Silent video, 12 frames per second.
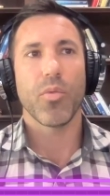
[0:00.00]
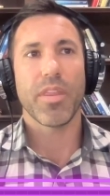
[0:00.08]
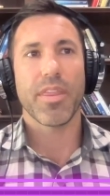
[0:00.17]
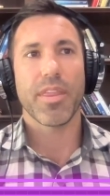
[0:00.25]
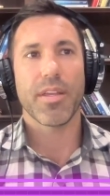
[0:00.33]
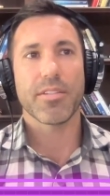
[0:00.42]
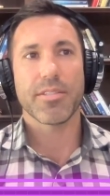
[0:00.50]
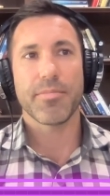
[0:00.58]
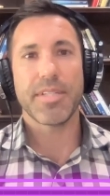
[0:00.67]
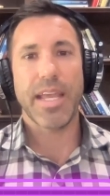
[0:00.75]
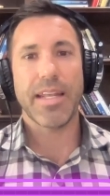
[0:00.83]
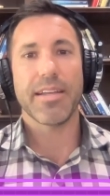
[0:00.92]
with
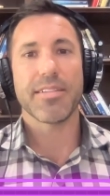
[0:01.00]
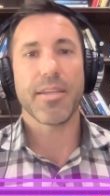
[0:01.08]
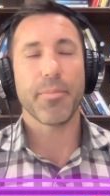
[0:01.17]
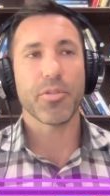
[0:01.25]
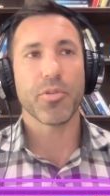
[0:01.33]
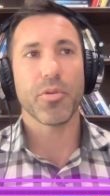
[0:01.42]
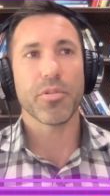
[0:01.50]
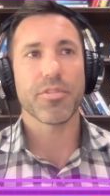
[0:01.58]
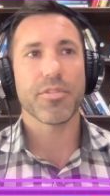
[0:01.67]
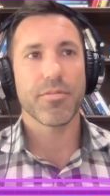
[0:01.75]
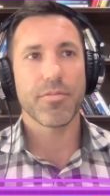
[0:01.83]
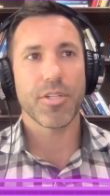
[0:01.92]
some data and simple
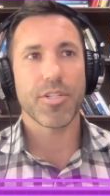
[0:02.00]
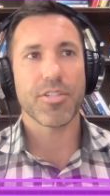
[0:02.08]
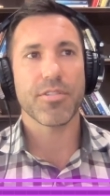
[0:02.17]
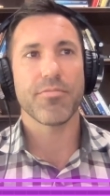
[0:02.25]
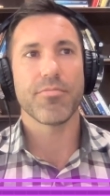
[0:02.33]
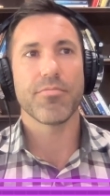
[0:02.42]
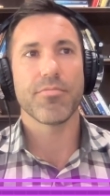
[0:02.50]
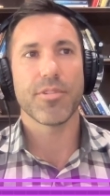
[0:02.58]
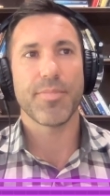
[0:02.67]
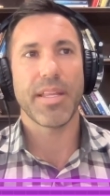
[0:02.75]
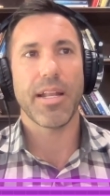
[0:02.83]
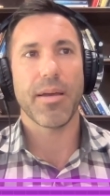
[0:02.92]
tools to just
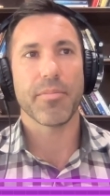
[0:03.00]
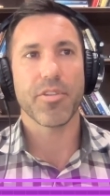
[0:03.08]
speed that up.